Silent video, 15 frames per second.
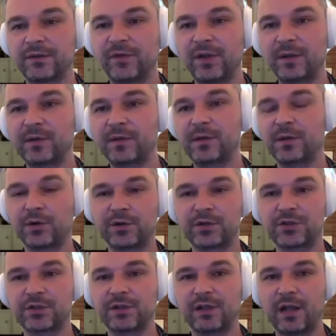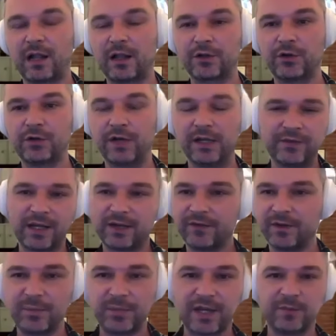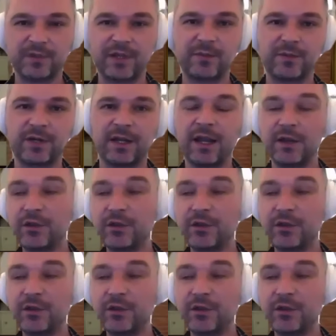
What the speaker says: that search Algolia, and they have npm library.